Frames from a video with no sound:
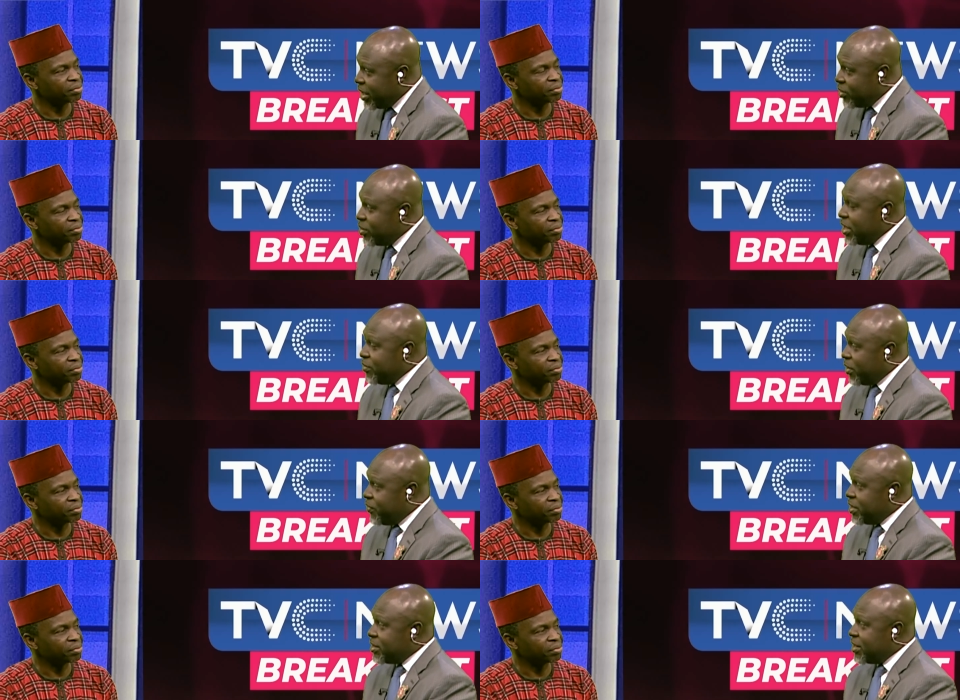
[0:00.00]
Speaker 1: to leave
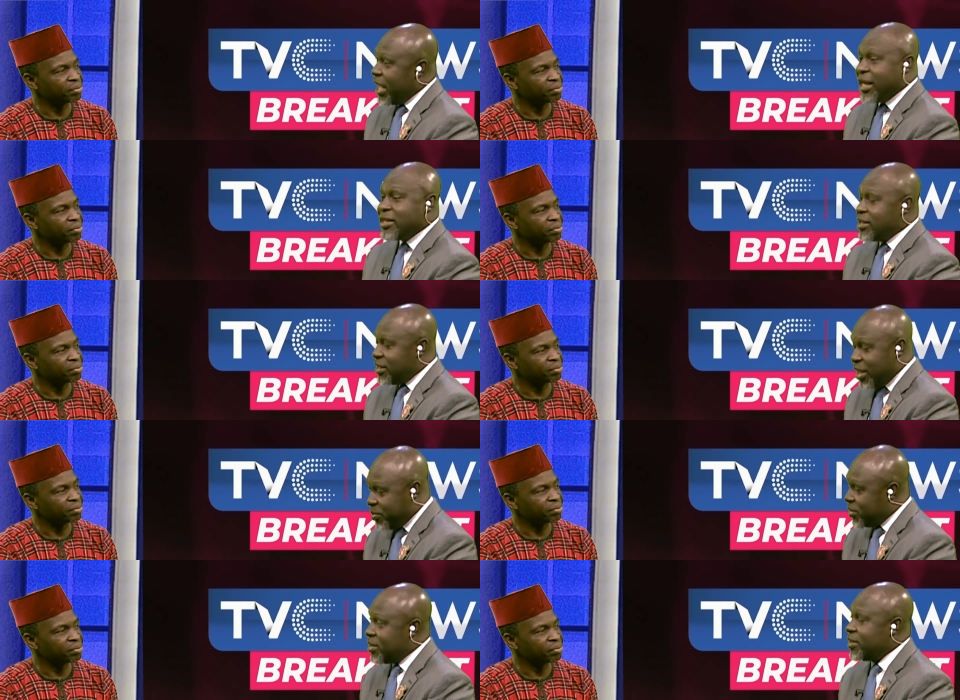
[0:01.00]
office
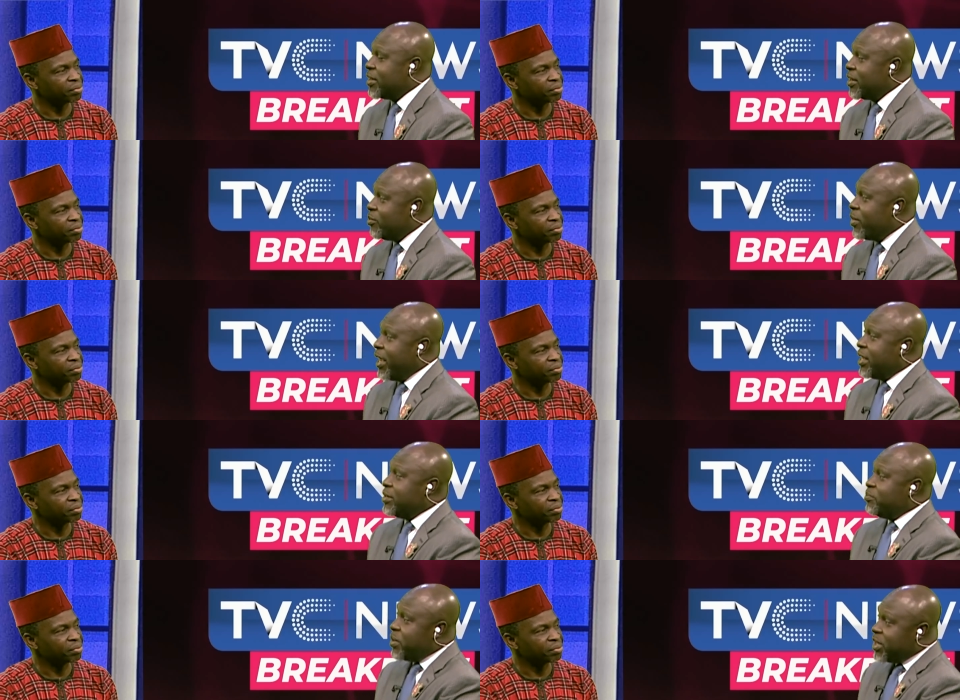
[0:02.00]
except by an
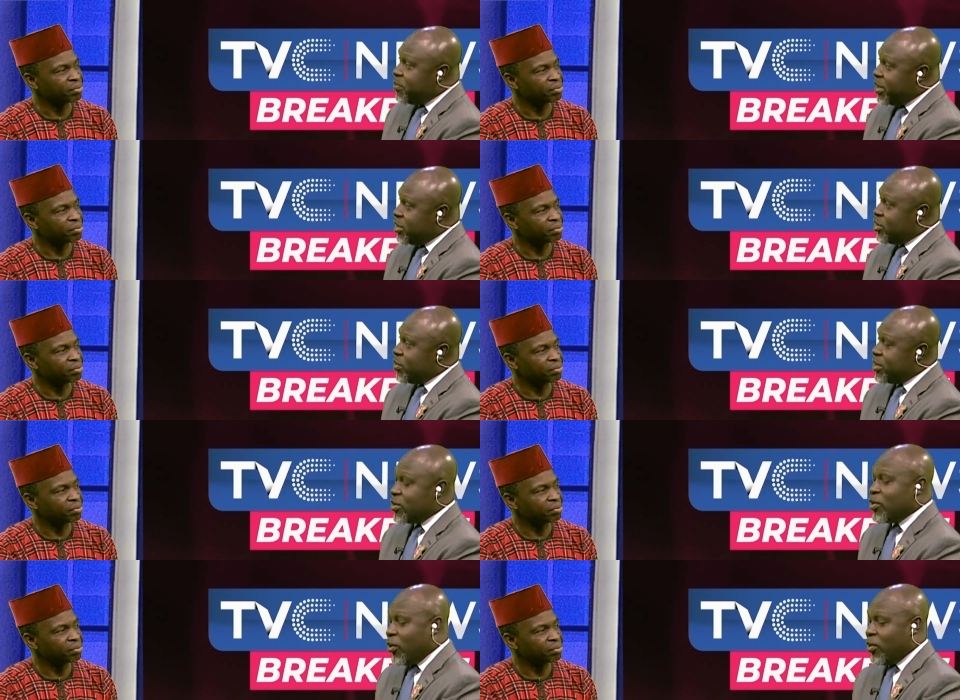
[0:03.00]
impeachment
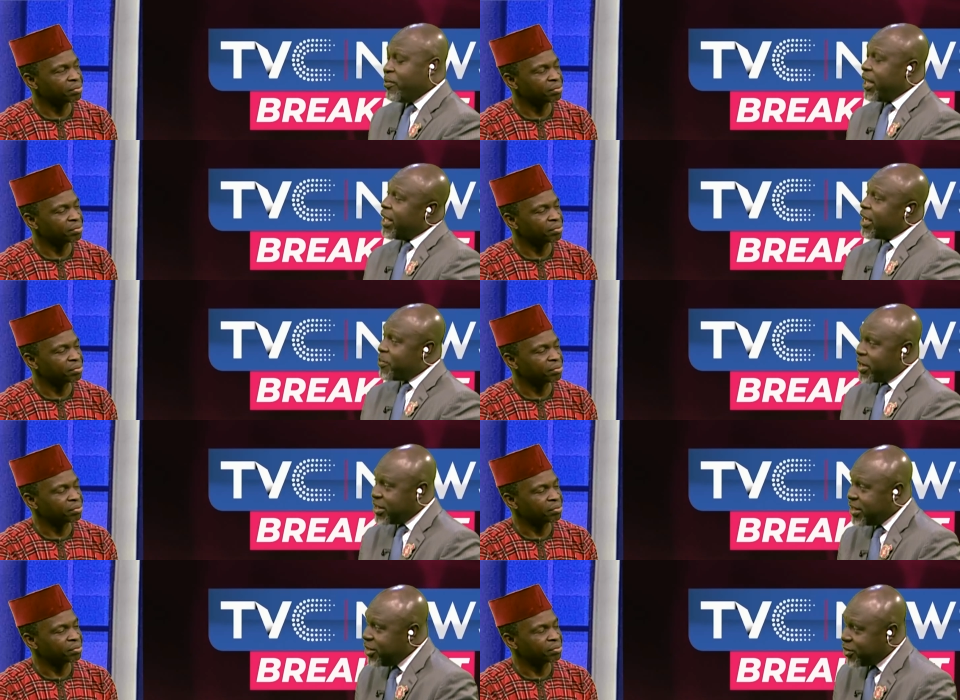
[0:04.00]
situation or by
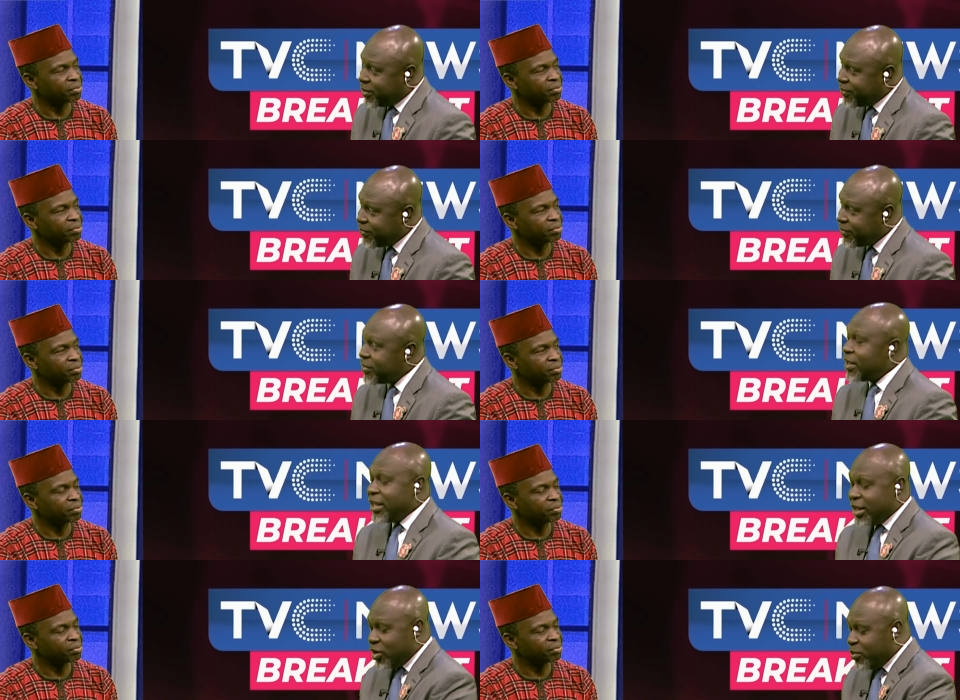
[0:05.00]
incapacitation.
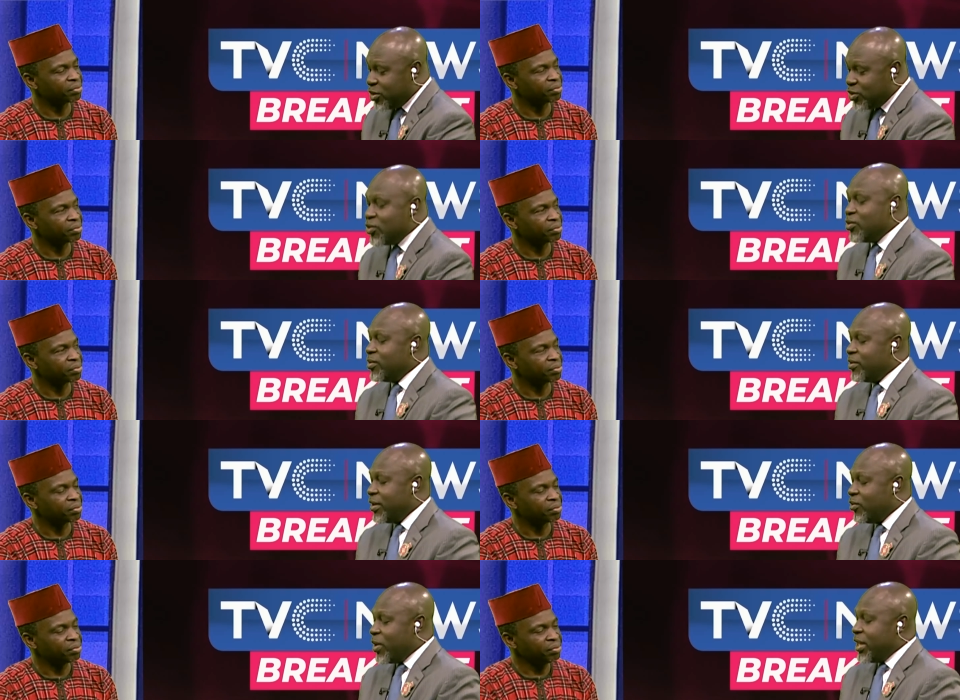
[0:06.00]
Number two,
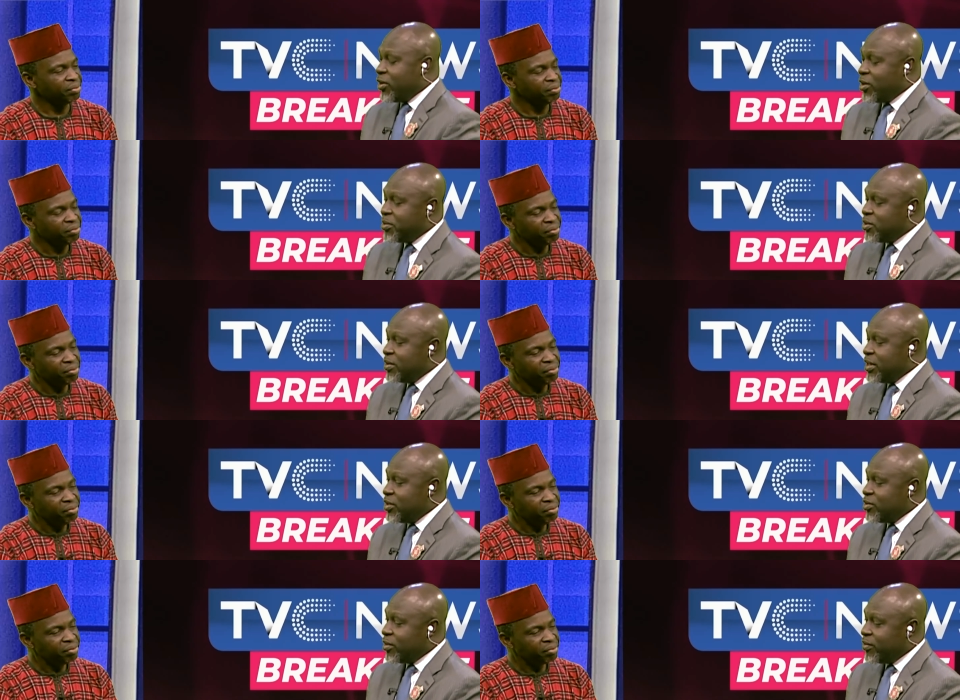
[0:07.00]
when it comes to the
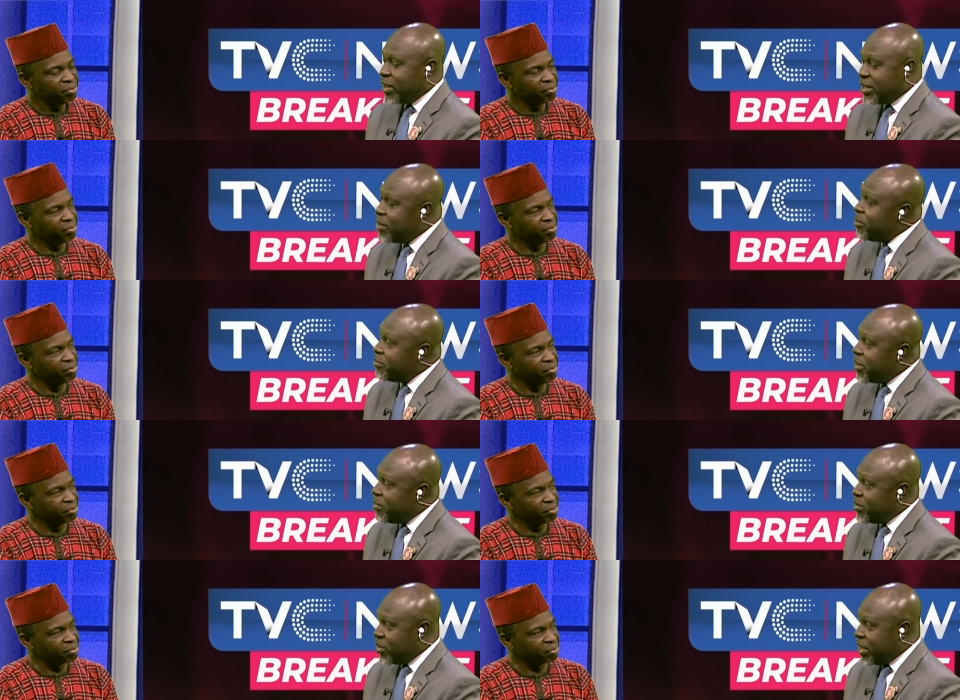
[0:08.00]
issue of assembly
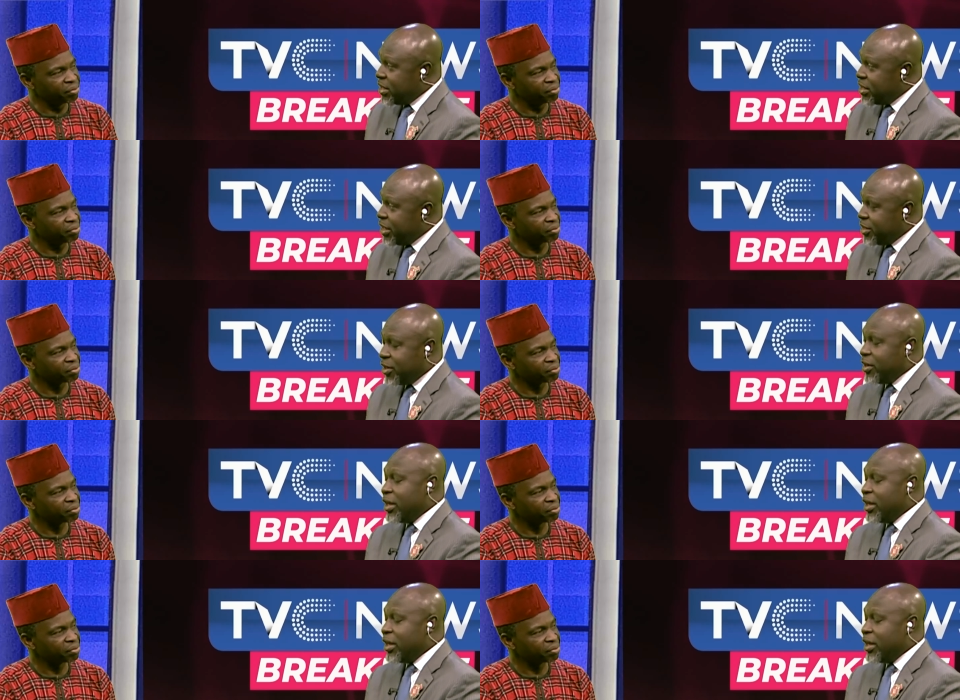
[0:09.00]
members or legislature,